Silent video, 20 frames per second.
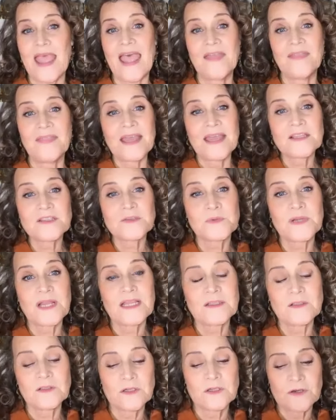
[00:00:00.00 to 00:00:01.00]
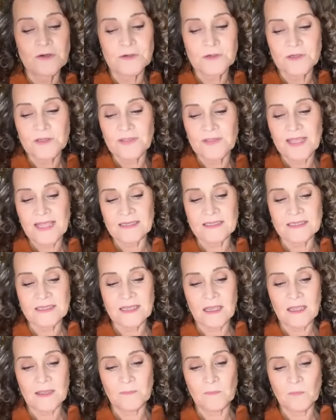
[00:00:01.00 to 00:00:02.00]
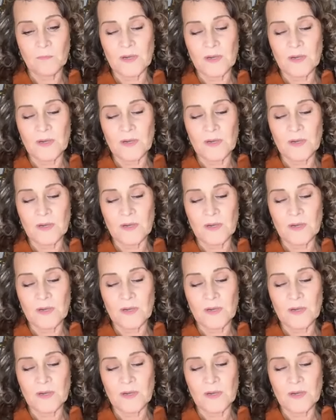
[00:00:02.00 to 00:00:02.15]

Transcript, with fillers: And that's what I learned in that time